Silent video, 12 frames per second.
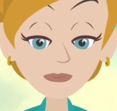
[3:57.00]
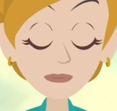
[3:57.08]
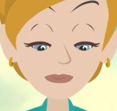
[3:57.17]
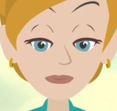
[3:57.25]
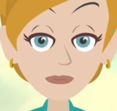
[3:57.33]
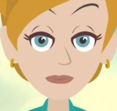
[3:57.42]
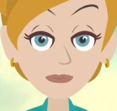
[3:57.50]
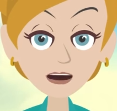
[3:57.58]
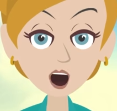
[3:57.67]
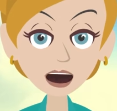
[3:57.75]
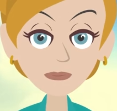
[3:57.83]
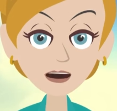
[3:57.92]
Every one
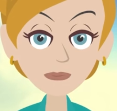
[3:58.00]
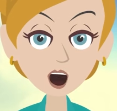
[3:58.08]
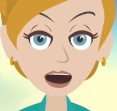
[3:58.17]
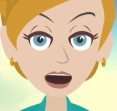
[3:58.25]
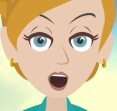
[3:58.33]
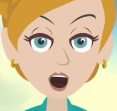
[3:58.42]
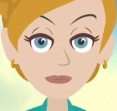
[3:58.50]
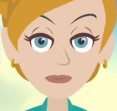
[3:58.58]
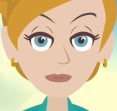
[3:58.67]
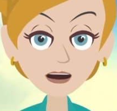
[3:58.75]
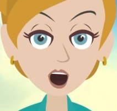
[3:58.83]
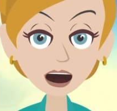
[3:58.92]
of you, with
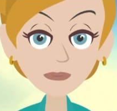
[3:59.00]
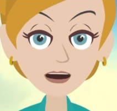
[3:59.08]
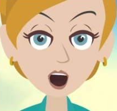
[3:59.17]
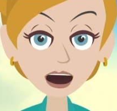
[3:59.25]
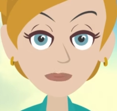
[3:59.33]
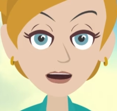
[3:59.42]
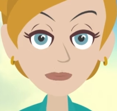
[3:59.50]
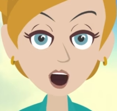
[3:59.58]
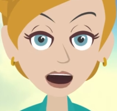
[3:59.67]
no exception,